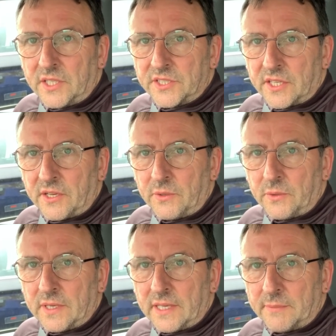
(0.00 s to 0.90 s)

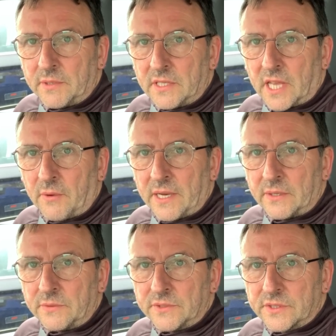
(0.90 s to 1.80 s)
So I'm going to go
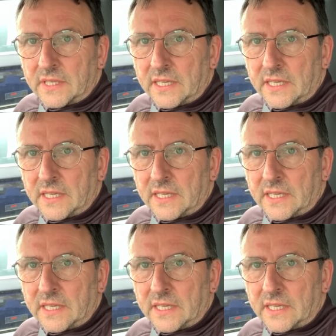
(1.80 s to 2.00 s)
out.